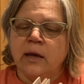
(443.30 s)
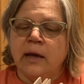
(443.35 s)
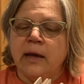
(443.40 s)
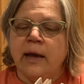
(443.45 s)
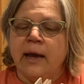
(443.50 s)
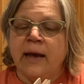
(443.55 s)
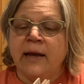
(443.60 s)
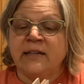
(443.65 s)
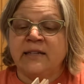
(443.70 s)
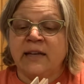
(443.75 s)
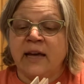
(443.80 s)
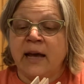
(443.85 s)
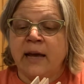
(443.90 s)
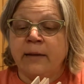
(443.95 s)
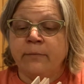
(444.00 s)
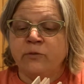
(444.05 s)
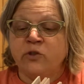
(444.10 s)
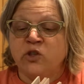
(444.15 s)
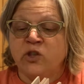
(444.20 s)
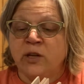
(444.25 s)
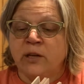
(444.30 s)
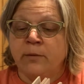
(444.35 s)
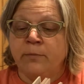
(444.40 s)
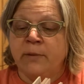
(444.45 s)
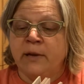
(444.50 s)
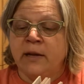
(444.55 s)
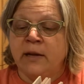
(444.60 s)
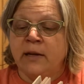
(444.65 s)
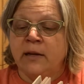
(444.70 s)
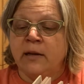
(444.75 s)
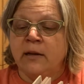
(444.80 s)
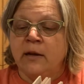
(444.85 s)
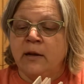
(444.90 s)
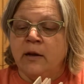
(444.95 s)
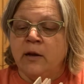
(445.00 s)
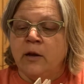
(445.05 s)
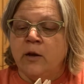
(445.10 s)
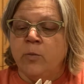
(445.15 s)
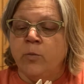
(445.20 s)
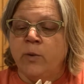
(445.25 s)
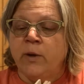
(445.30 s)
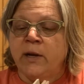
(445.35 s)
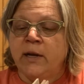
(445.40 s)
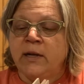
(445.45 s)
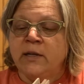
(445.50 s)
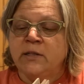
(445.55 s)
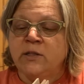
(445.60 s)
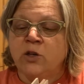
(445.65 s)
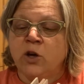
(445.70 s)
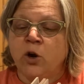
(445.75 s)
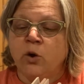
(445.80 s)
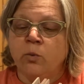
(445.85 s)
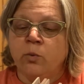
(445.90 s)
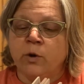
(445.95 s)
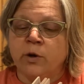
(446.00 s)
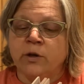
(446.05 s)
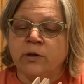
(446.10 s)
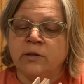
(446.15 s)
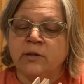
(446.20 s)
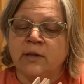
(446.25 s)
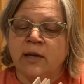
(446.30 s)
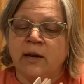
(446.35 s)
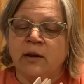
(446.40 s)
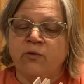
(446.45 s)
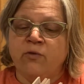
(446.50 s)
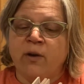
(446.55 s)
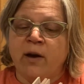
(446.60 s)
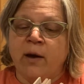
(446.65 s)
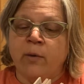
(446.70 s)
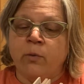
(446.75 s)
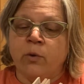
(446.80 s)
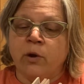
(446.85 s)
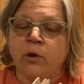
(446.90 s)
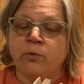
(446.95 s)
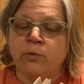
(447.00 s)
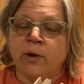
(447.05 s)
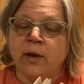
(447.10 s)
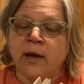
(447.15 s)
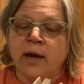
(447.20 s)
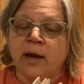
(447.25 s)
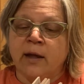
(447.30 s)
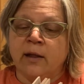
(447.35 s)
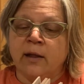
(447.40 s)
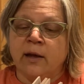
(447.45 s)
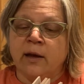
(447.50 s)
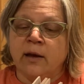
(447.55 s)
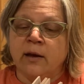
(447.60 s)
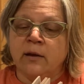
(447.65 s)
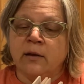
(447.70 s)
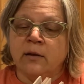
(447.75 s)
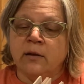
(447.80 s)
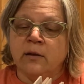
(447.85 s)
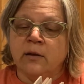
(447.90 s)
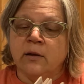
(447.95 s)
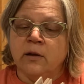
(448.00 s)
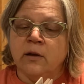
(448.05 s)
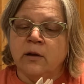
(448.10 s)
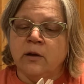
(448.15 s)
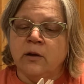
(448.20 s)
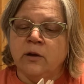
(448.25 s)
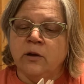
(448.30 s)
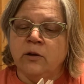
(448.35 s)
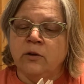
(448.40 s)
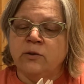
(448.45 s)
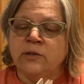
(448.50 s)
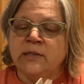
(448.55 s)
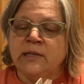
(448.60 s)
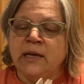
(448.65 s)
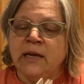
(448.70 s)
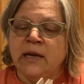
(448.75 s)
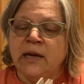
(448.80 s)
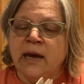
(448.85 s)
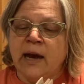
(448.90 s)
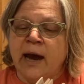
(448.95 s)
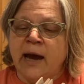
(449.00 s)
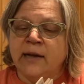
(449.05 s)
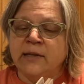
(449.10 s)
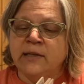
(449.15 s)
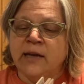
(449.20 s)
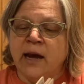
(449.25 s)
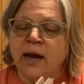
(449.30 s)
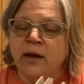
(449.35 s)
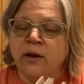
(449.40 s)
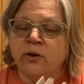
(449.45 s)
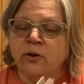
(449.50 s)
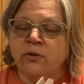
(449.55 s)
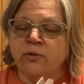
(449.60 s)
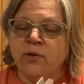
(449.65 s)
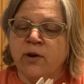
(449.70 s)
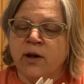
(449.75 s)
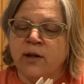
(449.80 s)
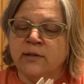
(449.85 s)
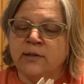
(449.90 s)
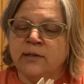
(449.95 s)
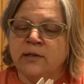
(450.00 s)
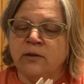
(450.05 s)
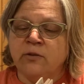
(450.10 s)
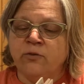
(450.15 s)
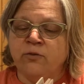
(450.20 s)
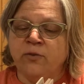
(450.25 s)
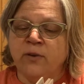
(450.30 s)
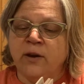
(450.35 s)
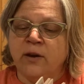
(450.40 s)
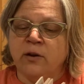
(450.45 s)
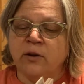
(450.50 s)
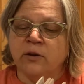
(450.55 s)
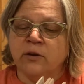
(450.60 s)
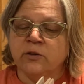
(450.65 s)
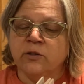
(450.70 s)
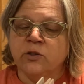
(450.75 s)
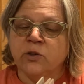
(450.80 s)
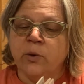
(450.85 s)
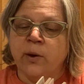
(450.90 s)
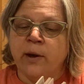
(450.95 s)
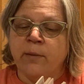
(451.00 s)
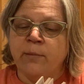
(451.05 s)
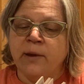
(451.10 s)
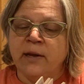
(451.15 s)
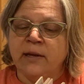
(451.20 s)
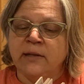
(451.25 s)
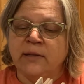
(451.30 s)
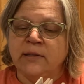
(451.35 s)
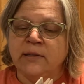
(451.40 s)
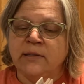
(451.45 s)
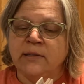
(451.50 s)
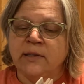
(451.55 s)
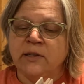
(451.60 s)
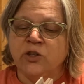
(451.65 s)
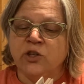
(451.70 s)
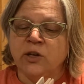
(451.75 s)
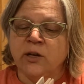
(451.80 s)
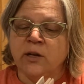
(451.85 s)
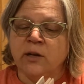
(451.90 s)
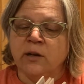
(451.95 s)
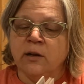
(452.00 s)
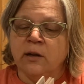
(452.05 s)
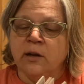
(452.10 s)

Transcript: At times, she admitted, but it is no worse than if I were in regalia. You see, I tired of constant fear, so I made a decision.